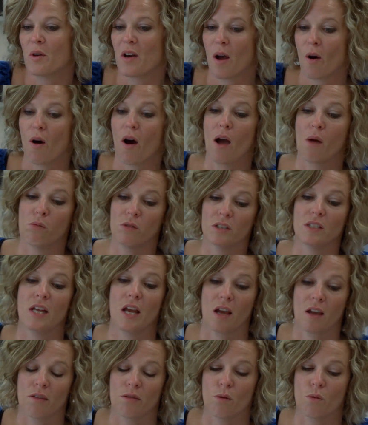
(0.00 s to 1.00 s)
now I will
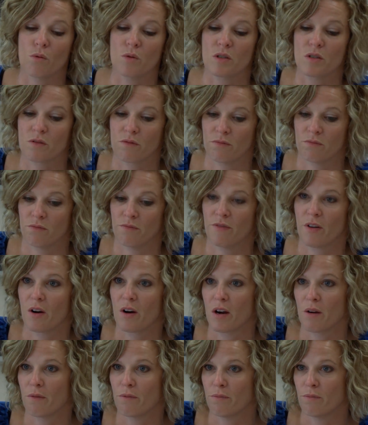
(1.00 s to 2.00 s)
take those
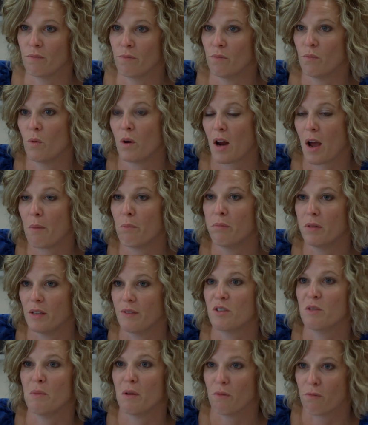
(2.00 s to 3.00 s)
what I
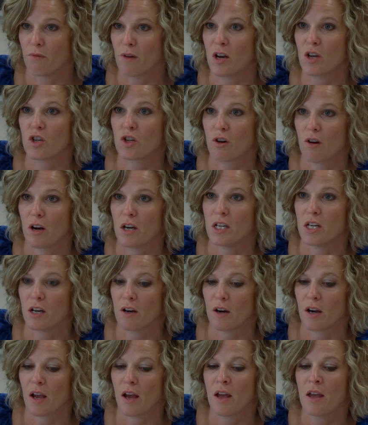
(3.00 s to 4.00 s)
believe to be rich
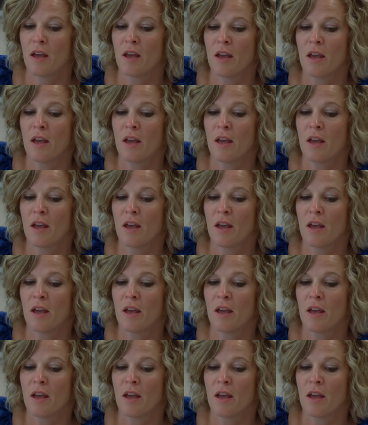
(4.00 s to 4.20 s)
criteria